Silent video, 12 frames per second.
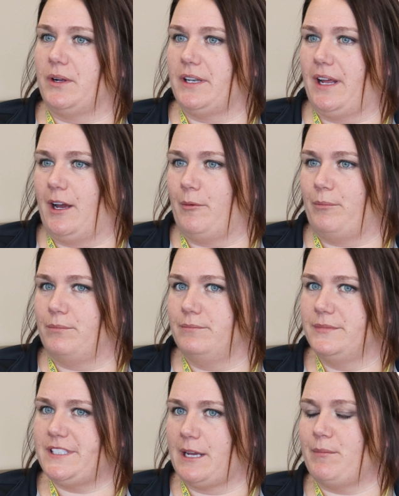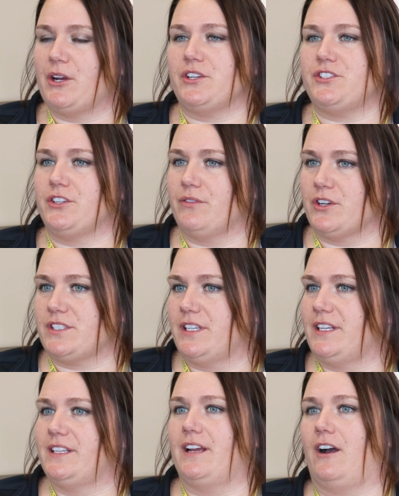I went um, St. Mary's
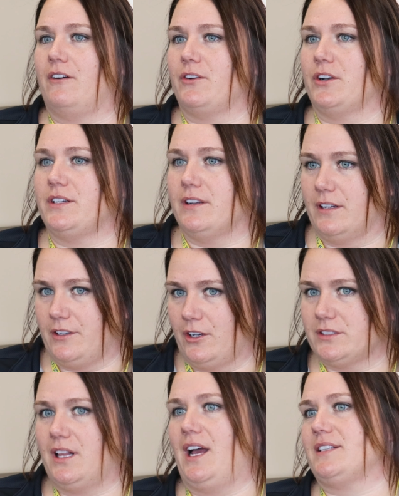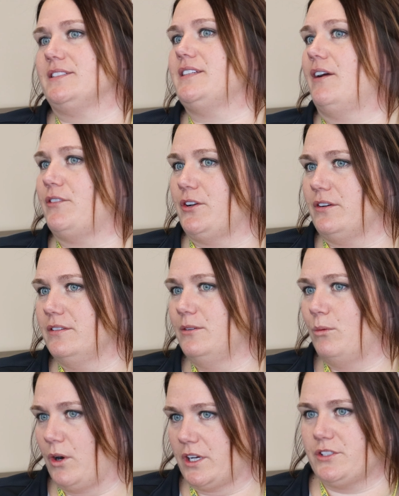University offered adult classes after
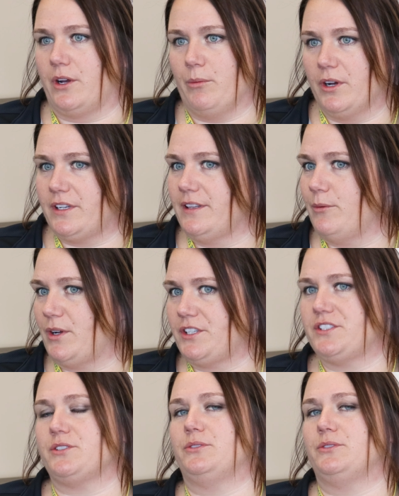work, so I worked and then went to